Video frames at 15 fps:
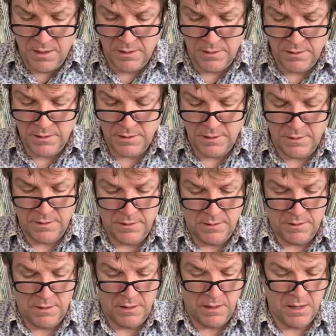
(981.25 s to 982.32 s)
And
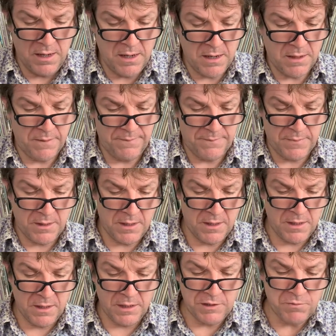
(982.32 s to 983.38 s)
yeah,
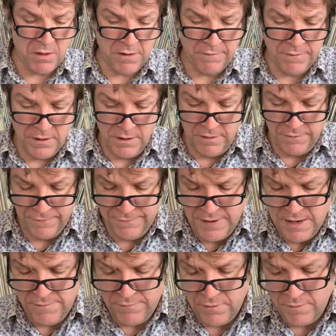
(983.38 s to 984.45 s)
uh, he's one of a
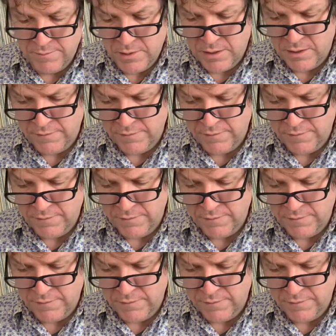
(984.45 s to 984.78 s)
favourite of mine.